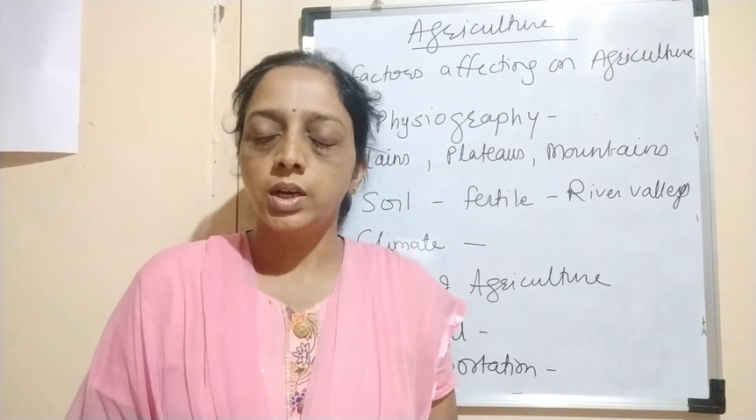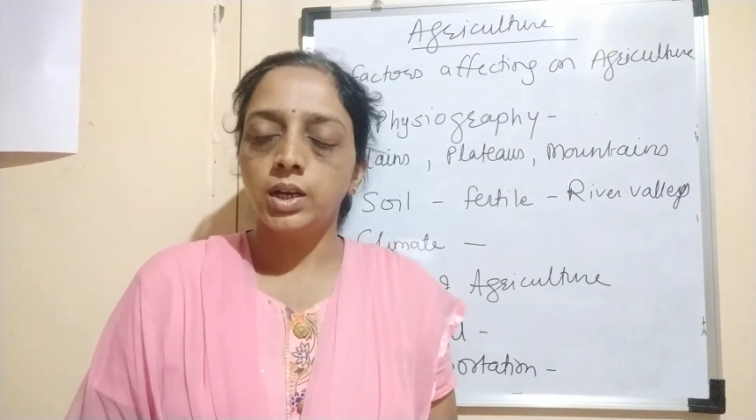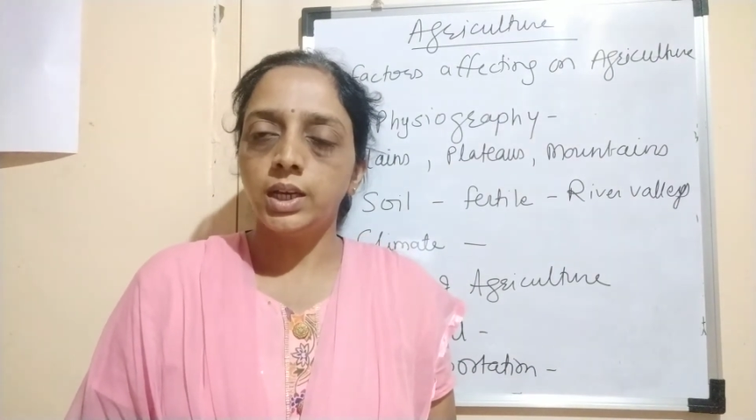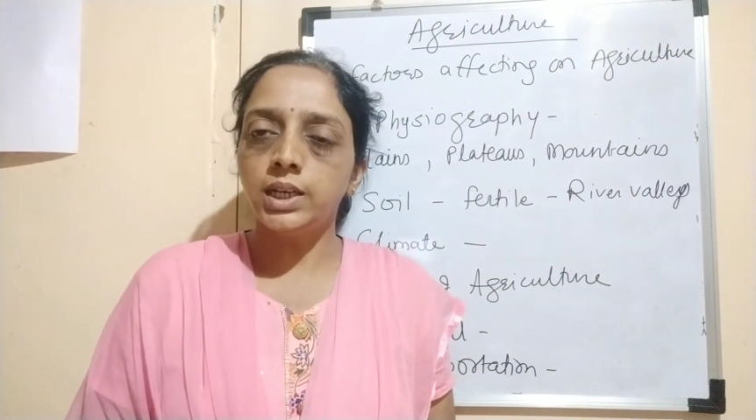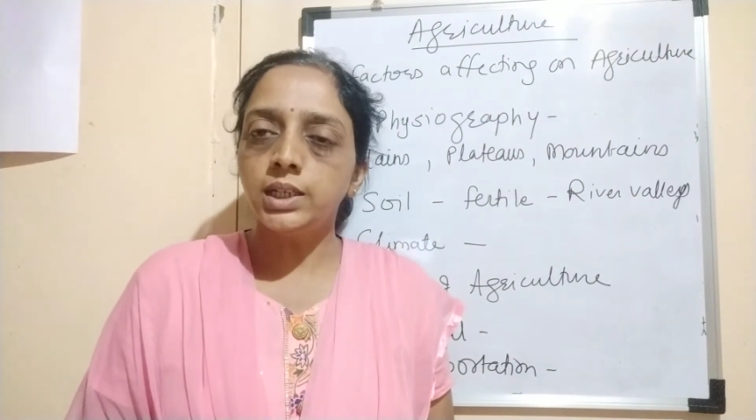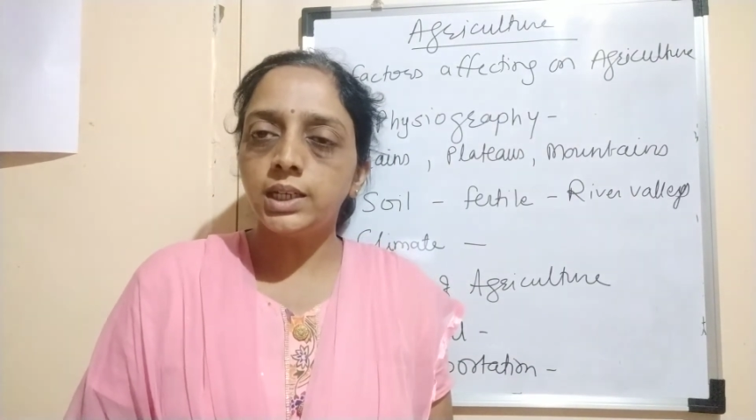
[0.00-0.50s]

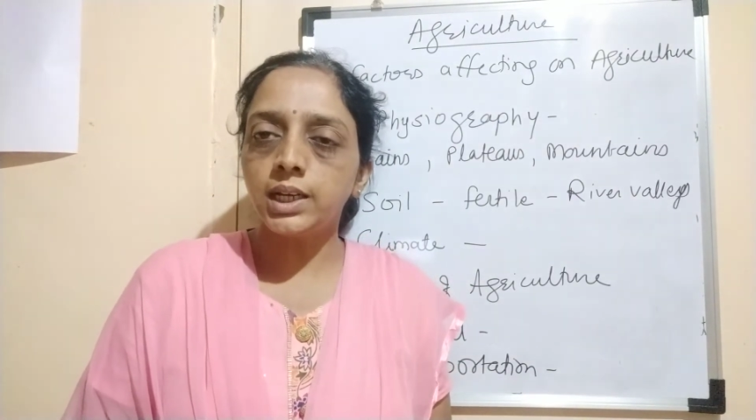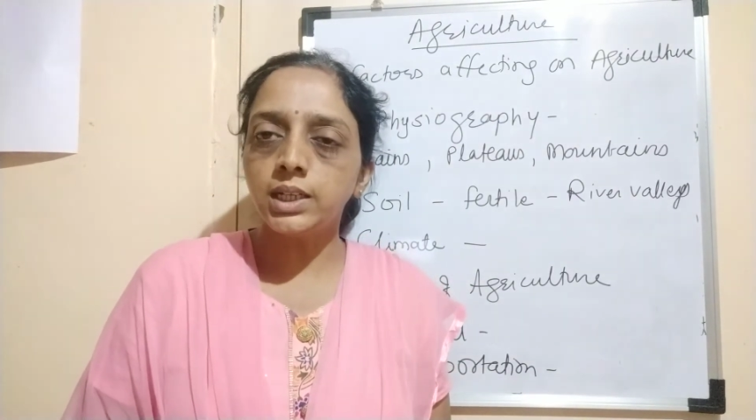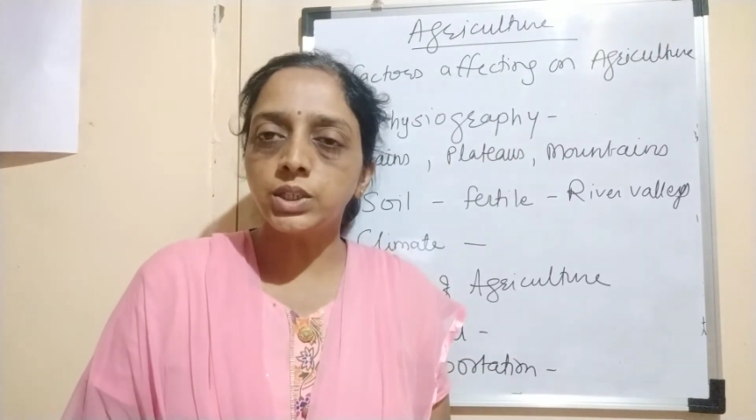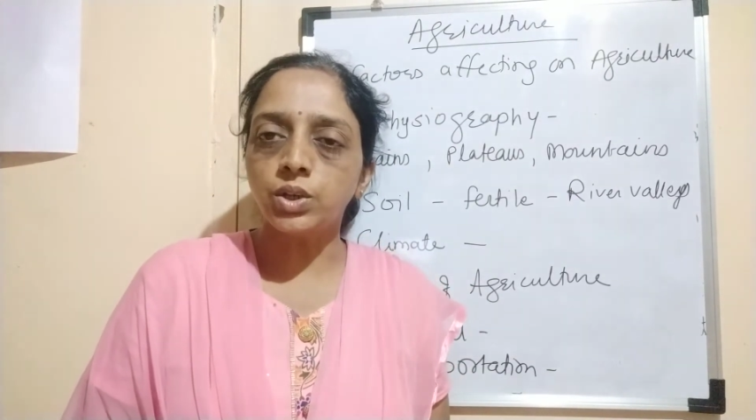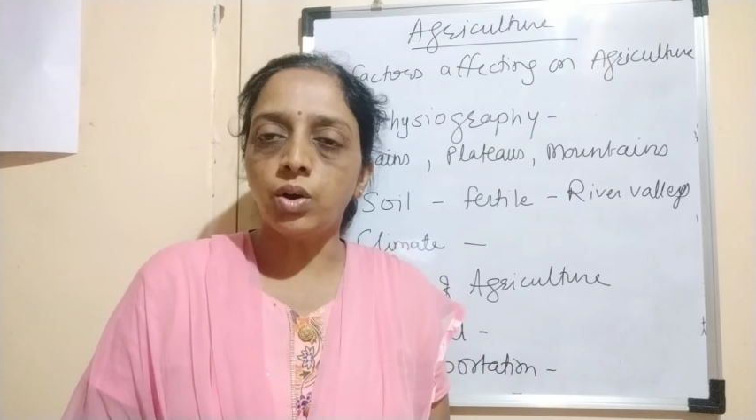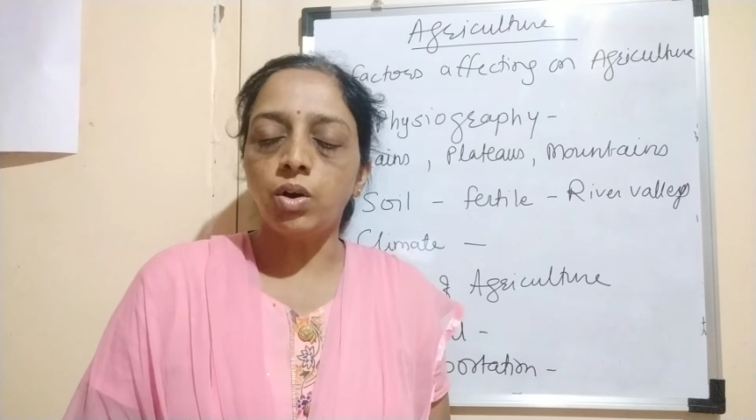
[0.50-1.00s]
In
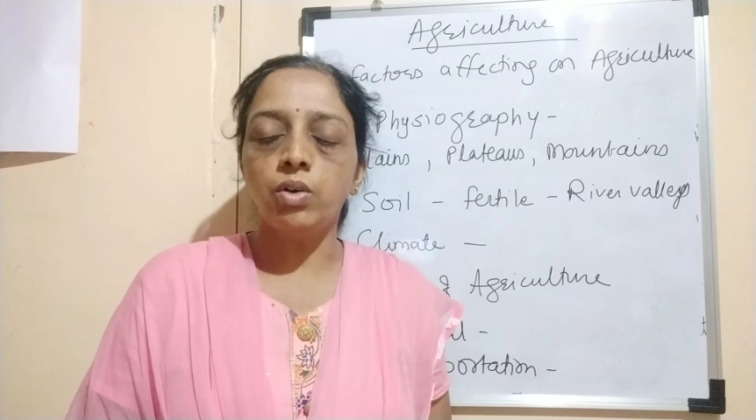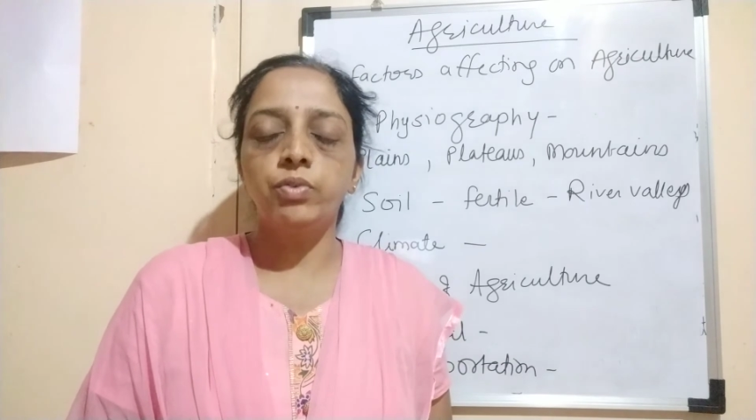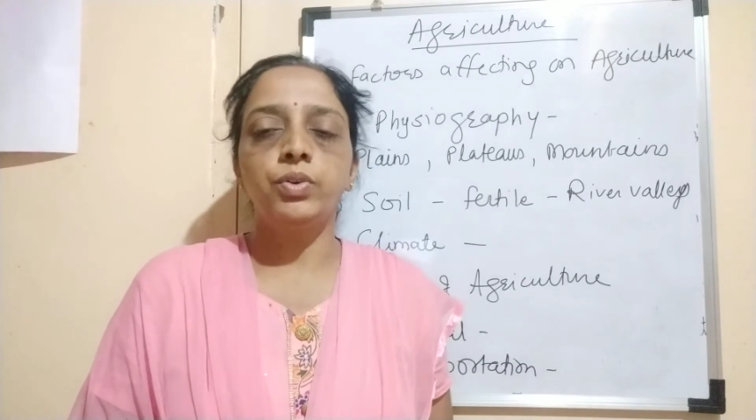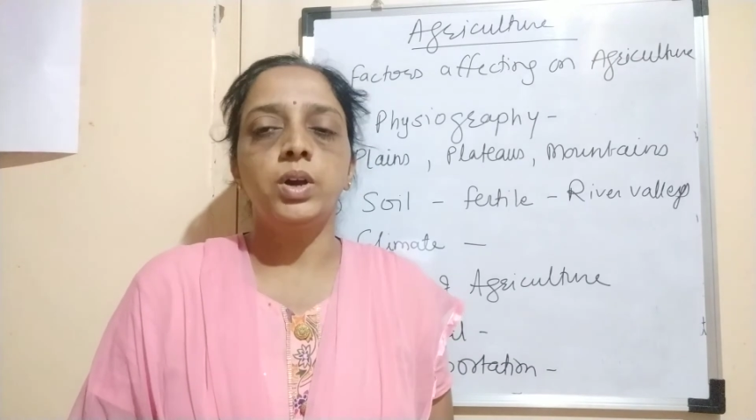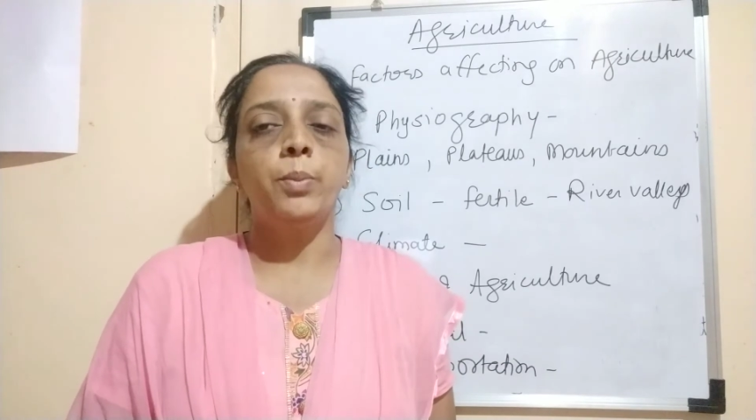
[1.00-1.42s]
case of